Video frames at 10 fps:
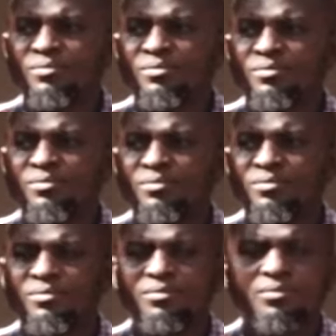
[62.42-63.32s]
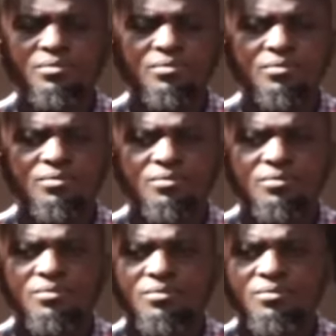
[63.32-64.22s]

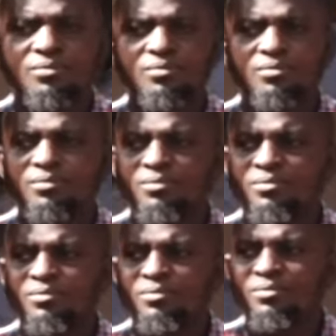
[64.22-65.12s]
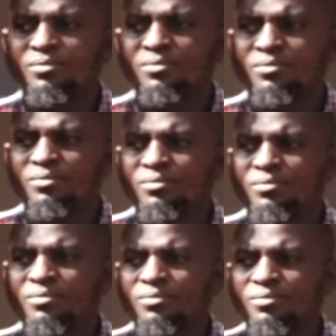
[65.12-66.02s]

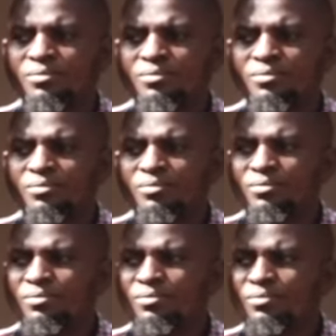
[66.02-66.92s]
[no speech]